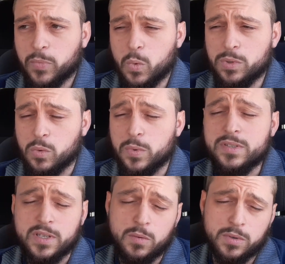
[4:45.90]

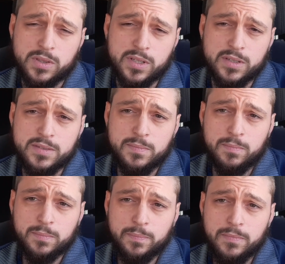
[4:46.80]
whiskey with this,
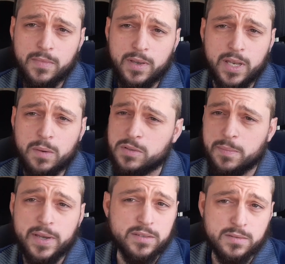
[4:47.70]
and it was
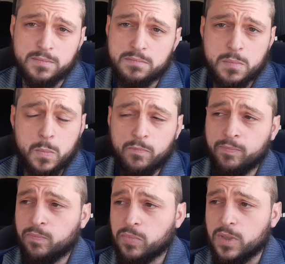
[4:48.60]
amazing.
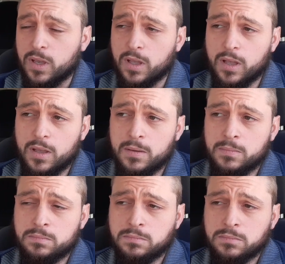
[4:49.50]
I
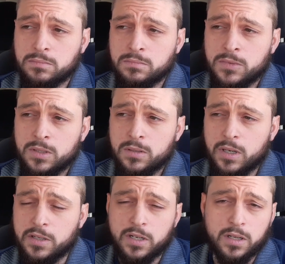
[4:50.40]

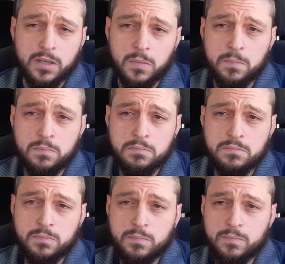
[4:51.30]
did a
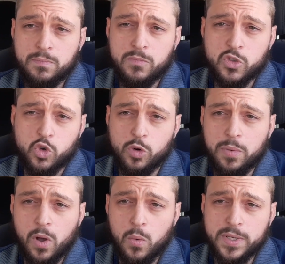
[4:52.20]

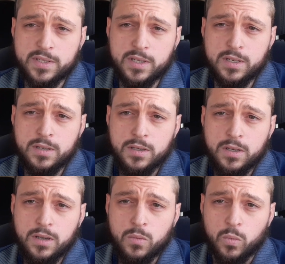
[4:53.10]
Screwball whiskey
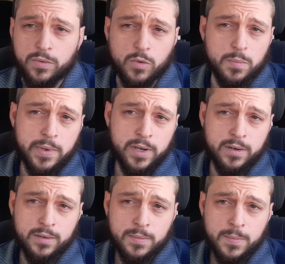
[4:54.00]
with root
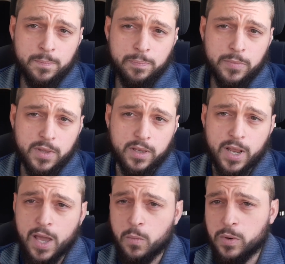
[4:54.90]
beer, and I
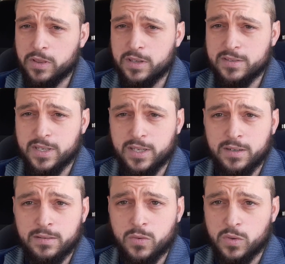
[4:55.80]
had one of these
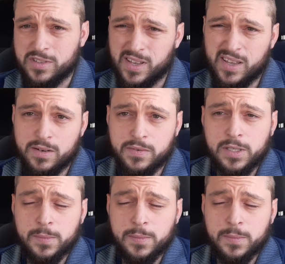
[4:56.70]
in towards the end of it.